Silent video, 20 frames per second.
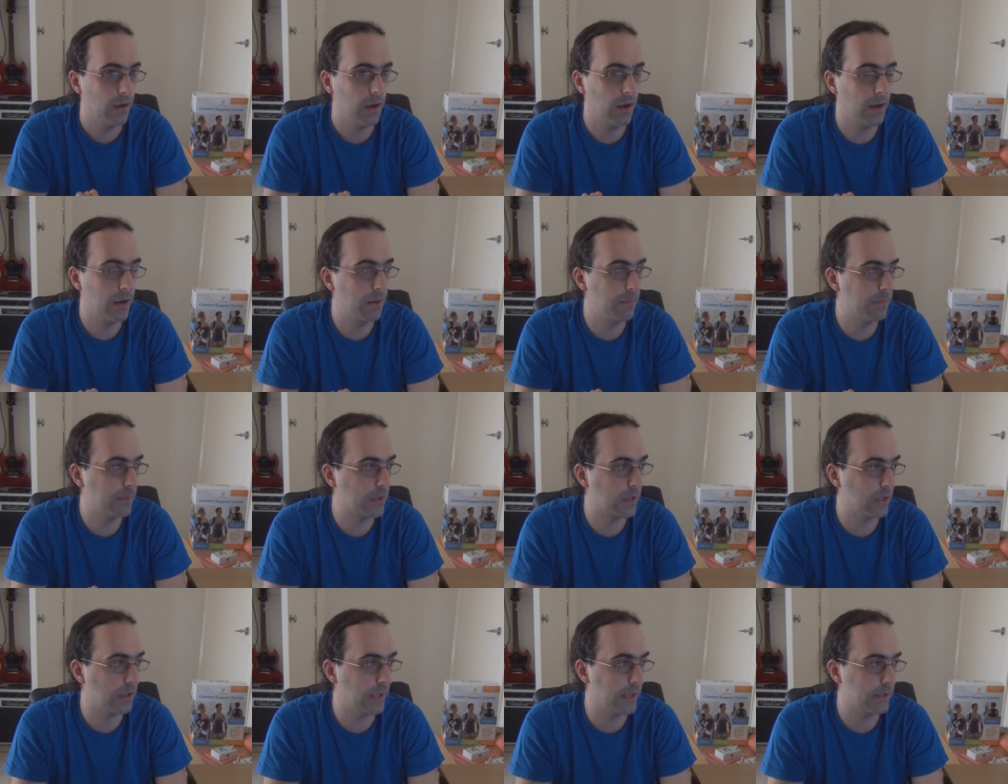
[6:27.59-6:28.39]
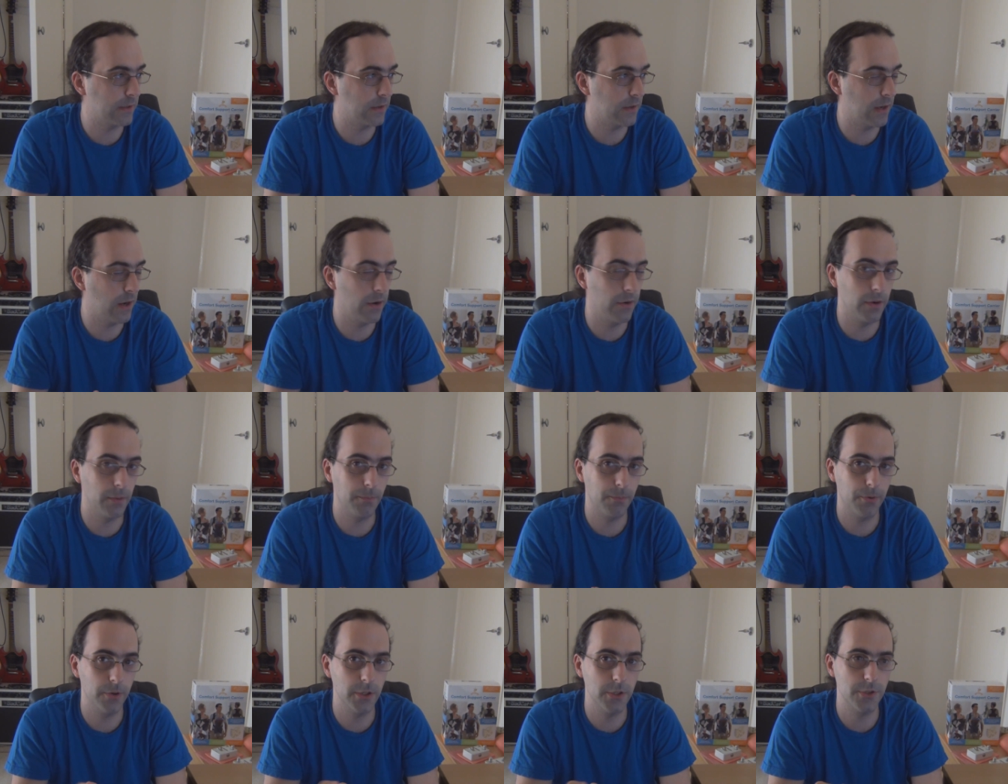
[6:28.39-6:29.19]
um, the collector current,
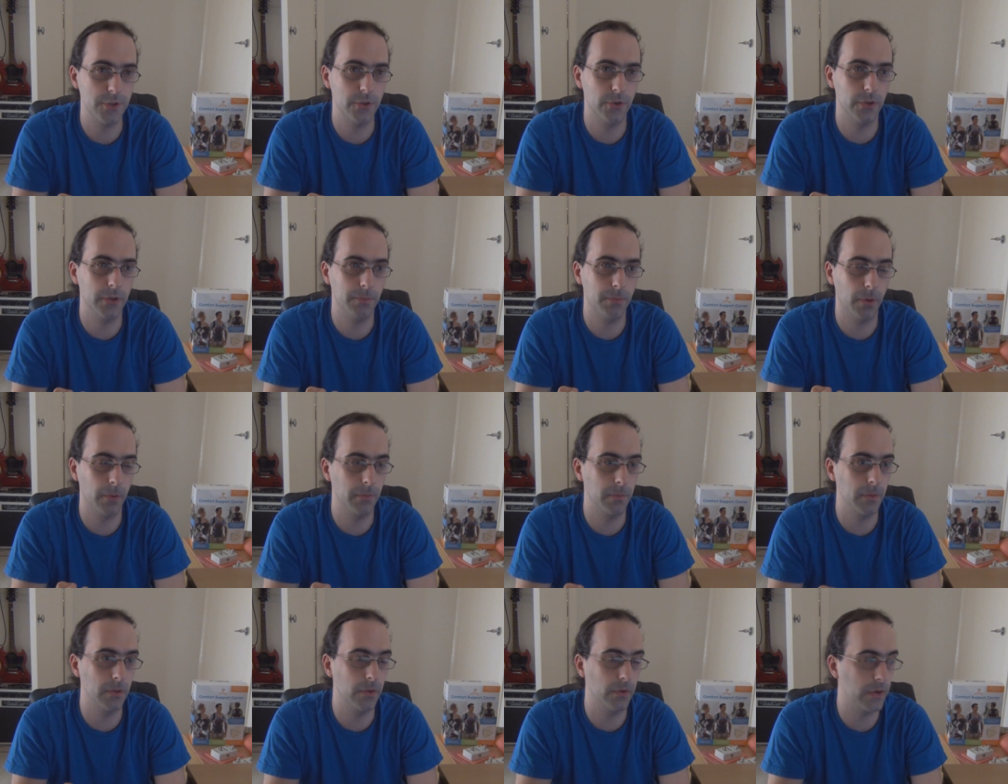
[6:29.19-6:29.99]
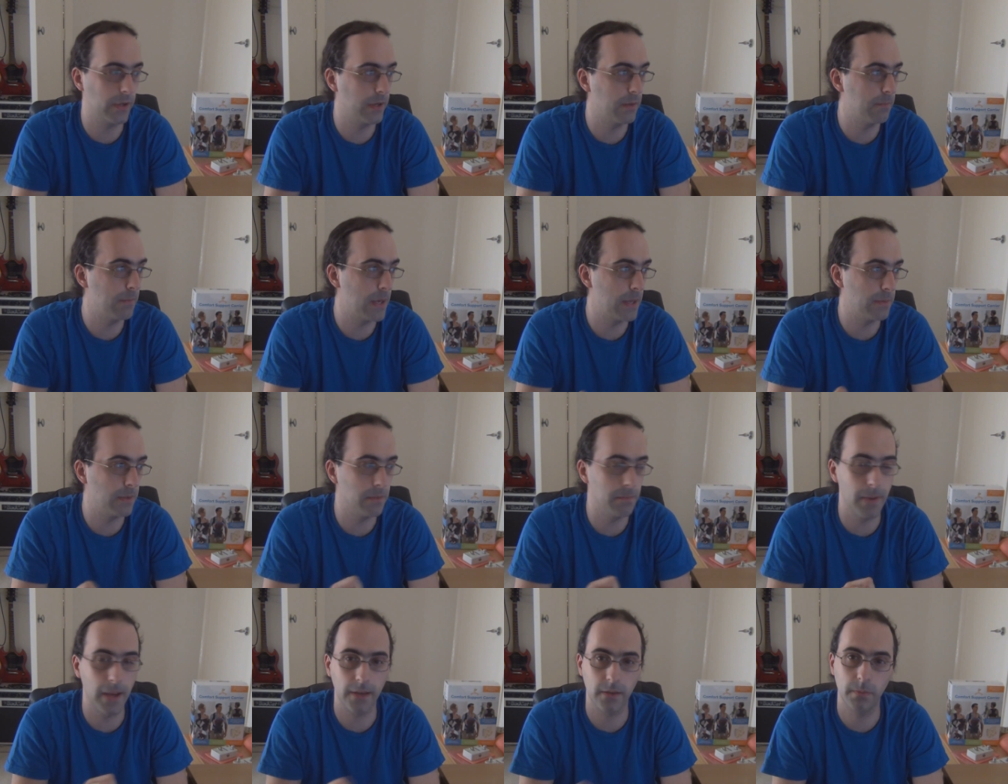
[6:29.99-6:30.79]
I'm pretty sure you'd probably be looking at
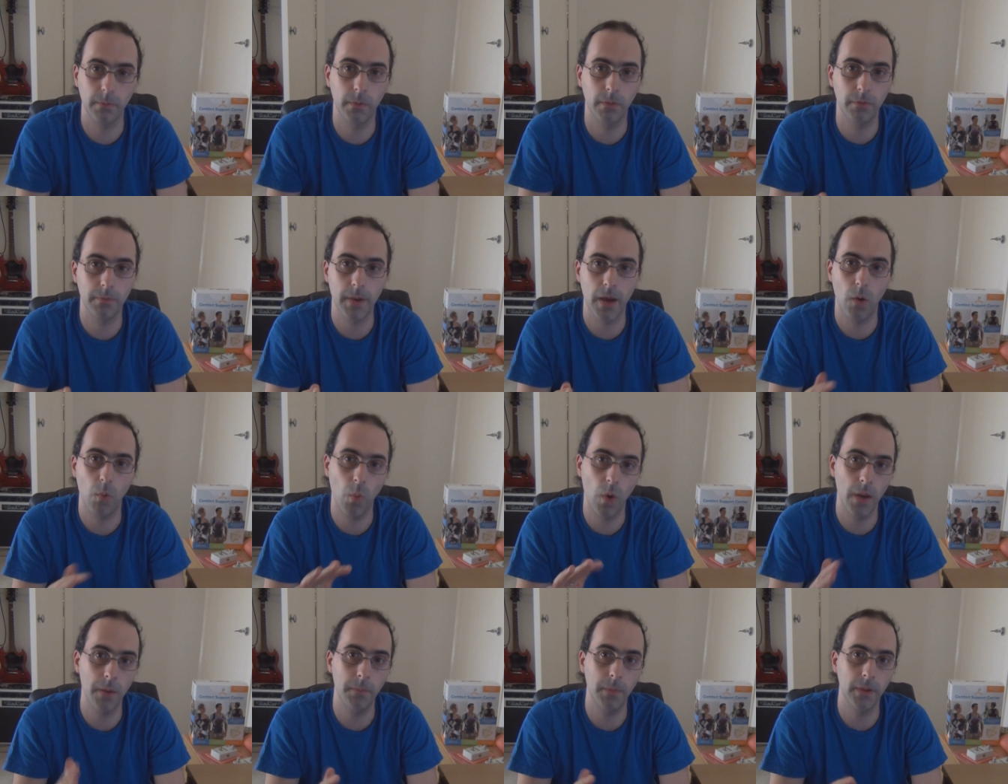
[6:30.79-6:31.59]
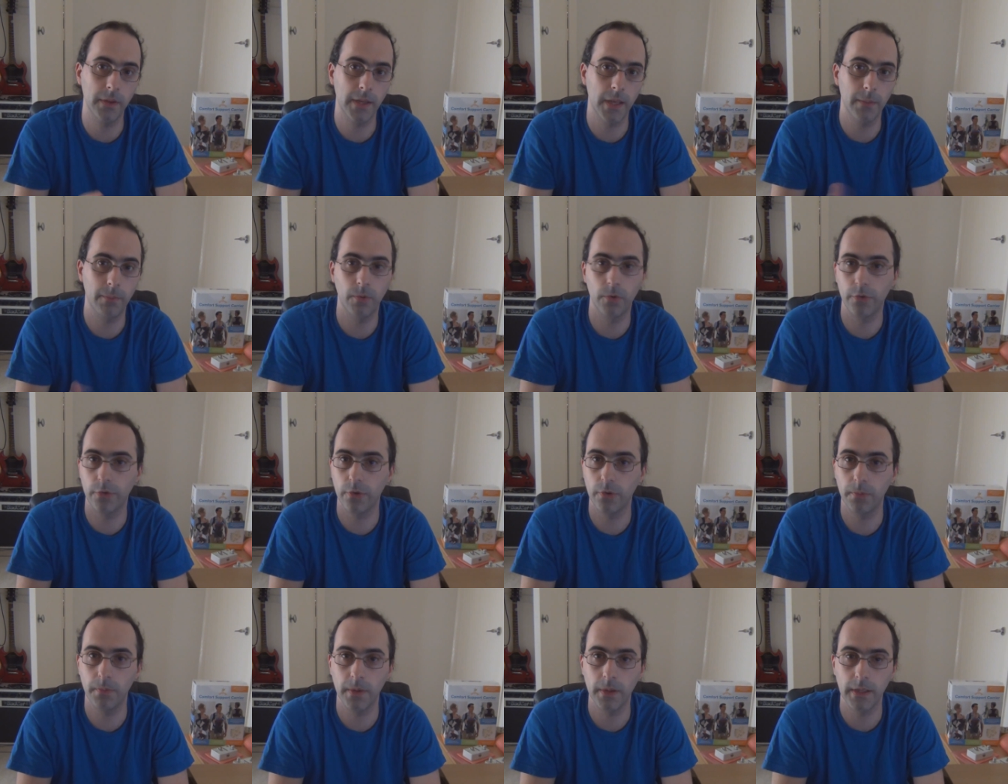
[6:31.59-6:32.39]
maybe a maximum of about 1 milliamp or
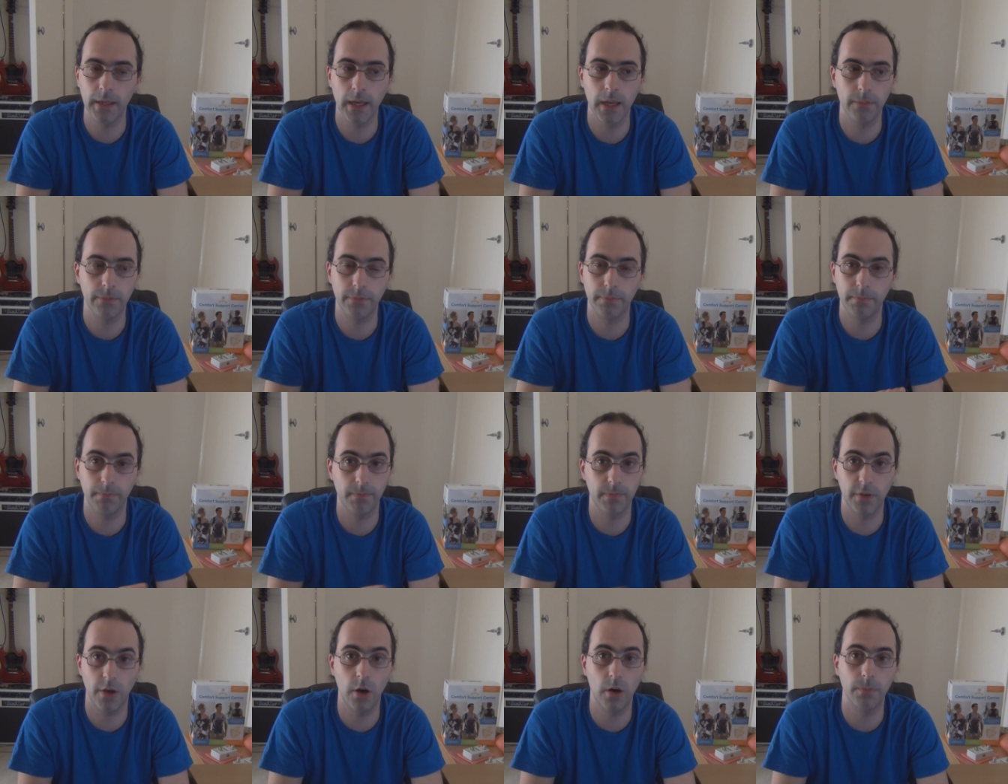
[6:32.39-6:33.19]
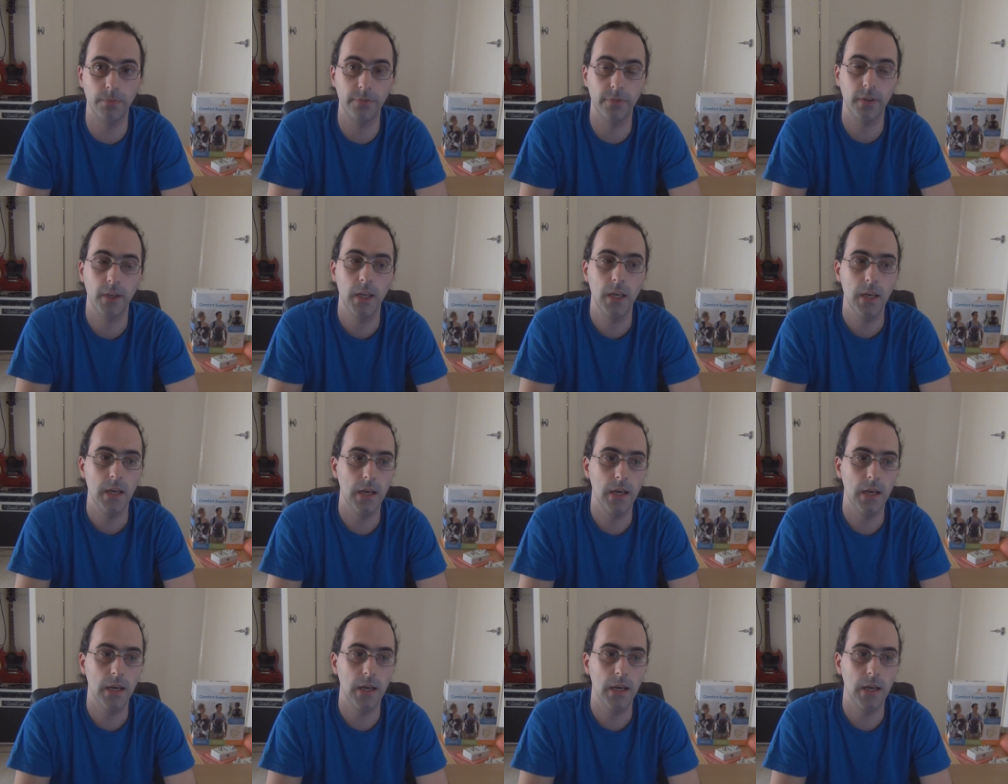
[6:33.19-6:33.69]
2 milliamps tops